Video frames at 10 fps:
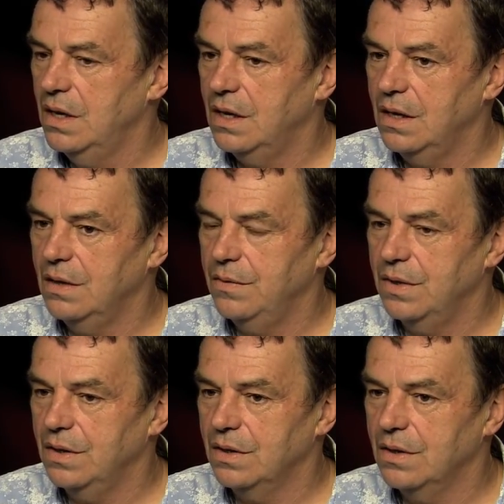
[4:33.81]
life
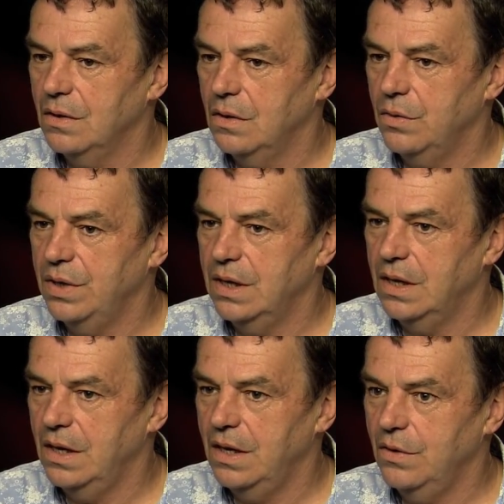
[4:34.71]
than concrete and
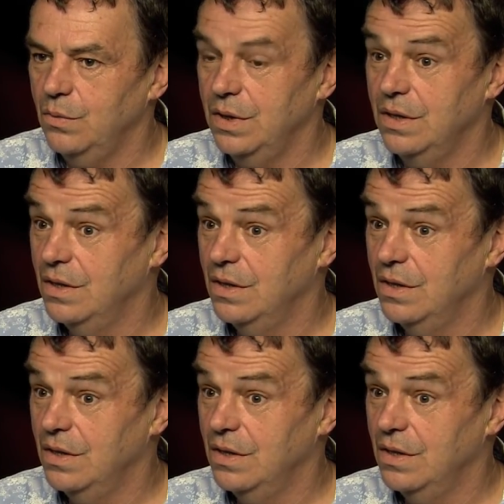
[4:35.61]
clay, don't we,